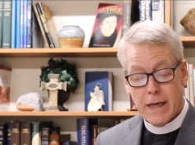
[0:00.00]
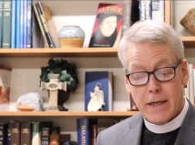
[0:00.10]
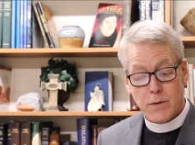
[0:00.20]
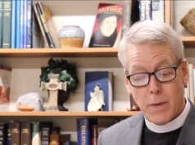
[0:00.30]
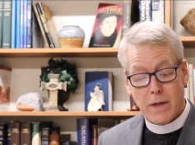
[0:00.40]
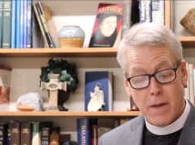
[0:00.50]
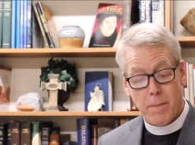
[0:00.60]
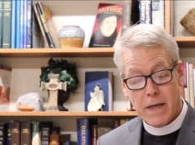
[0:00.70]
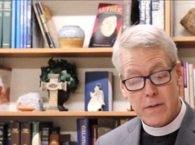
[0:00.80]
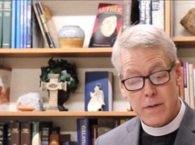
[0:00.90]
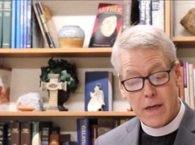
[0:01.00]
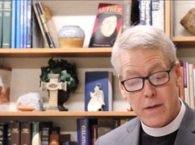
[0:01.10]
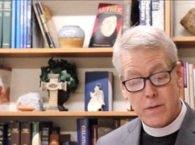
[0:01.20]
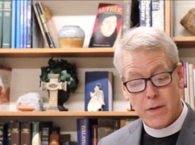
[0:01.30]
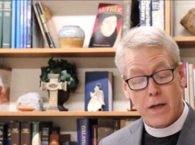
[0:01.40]
is one of the best
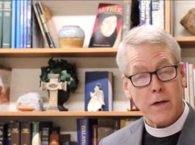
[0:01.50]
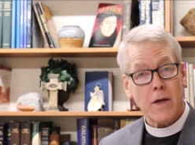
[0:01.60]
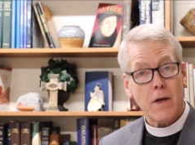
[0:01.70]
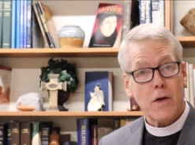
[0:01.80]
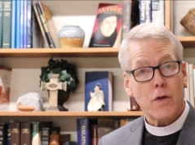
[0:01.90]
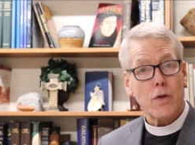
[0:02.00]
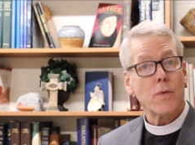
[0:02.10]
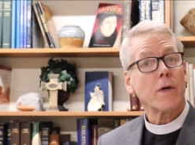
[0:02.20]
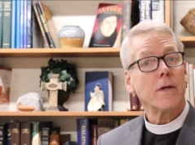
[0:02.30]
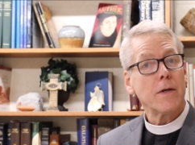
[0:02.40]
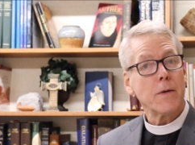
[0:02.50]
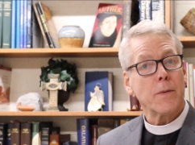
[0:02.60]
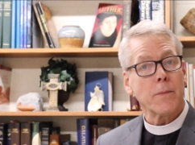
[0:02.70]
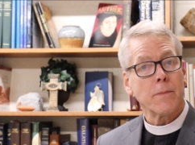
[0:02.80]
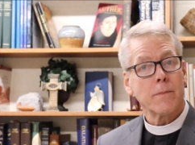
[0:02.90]
things that you can
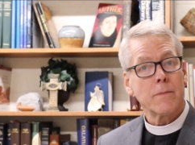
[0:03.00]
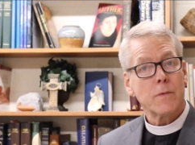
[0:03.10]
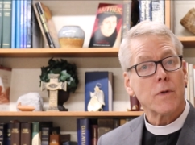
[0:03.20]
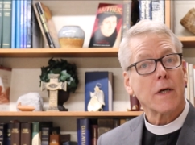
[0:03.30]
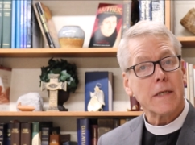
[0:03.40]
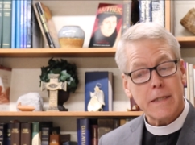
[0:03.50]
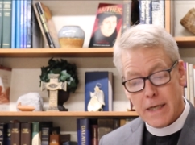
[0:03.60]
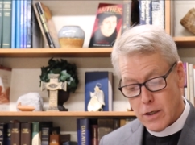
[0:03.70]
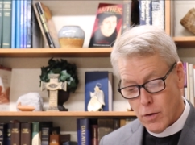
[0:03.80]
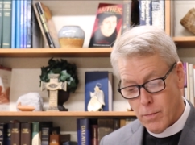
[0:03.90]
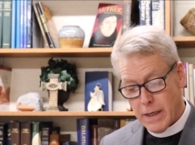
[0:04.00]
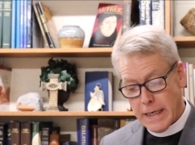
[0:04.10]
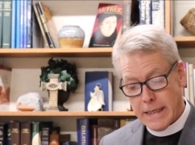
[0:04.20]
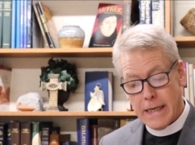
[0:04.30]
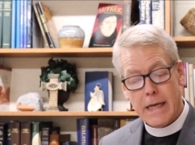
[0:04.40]
do to continue
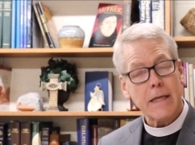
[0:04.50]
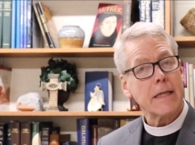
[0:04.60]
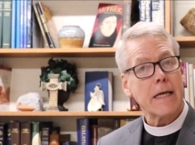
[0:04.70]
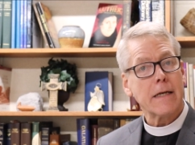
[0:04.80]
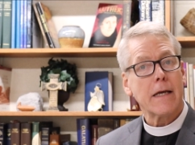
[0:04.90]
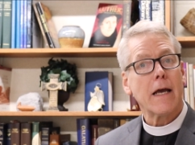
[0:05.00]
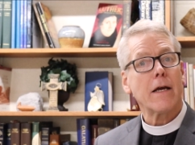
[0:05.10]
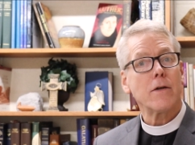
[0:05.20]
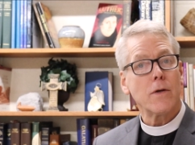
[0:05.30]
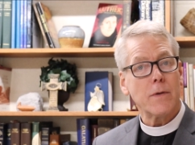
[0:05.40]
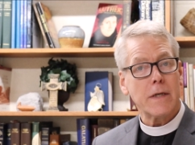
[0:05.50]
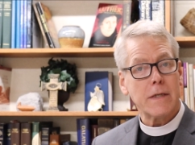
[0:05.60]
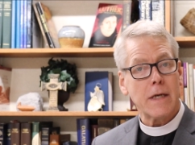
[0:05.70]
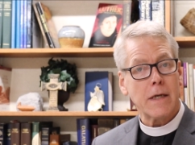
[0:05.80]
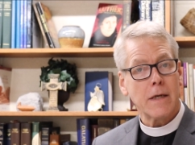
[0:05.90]
bringing healing and
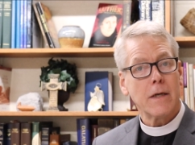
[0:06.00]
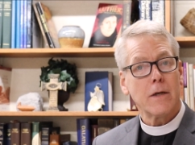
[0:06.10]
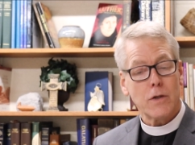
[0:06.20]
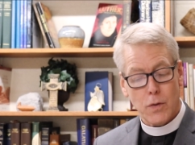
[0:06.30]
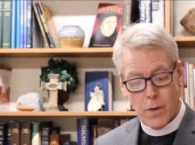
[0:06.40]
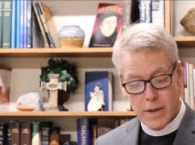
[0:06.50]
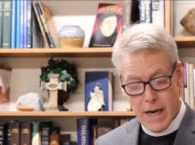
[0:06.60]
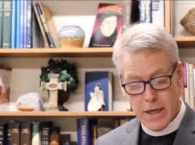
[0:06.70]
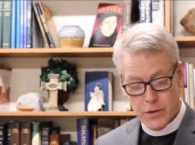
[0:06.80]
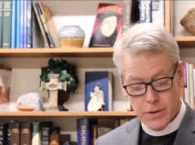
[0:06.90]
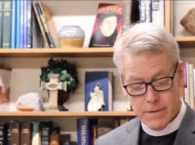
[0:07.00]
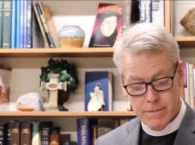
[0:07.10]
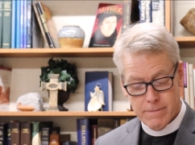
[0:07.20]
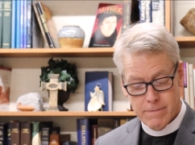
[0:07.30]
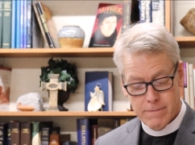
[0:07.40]
unity to our nation.
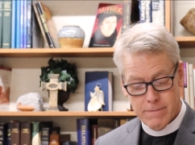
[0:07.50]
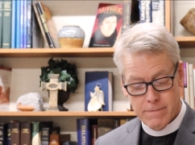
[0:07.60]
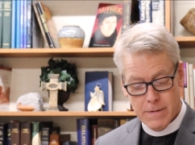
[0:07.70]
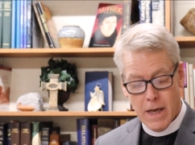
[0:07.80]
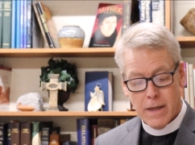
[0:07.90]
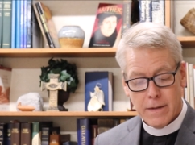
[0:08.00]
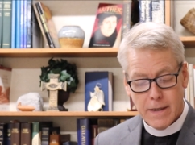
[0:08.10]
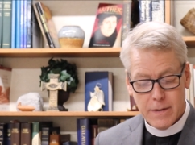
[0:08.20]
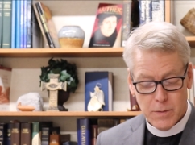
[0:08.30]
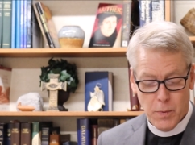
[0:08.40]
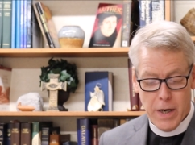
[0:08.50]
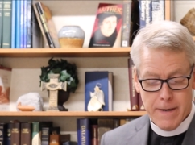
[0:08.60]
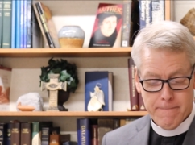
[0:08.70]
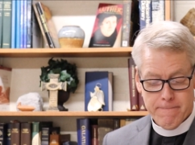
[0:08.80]
Let us pray.